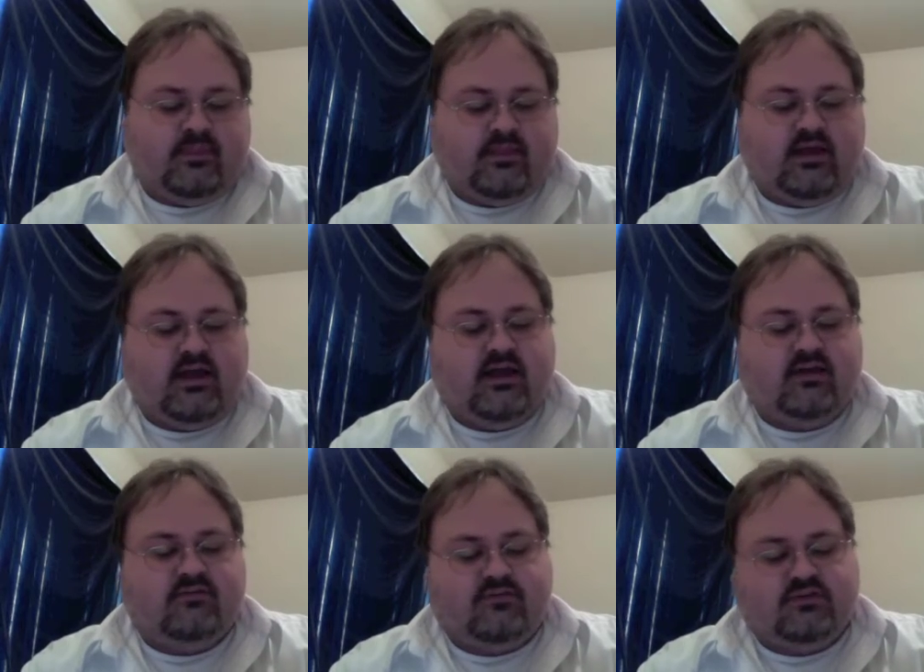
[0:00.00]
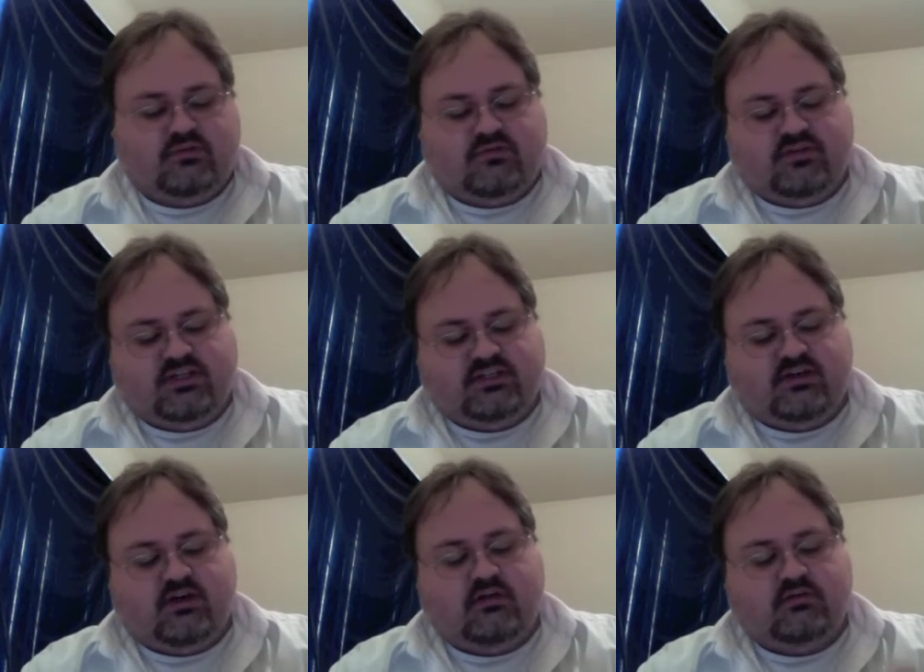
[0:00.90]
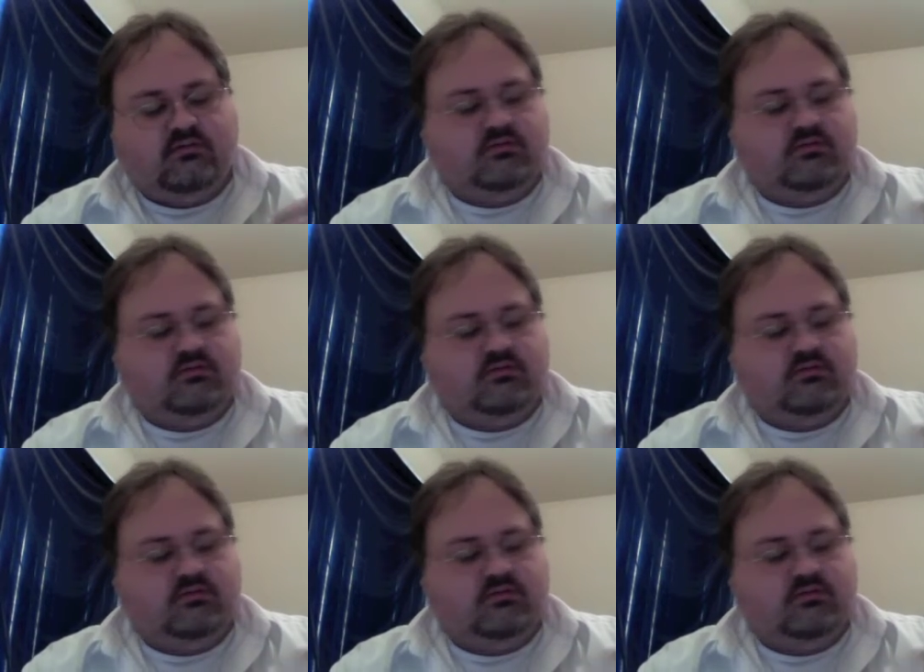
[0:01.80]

Ah, first one for this card.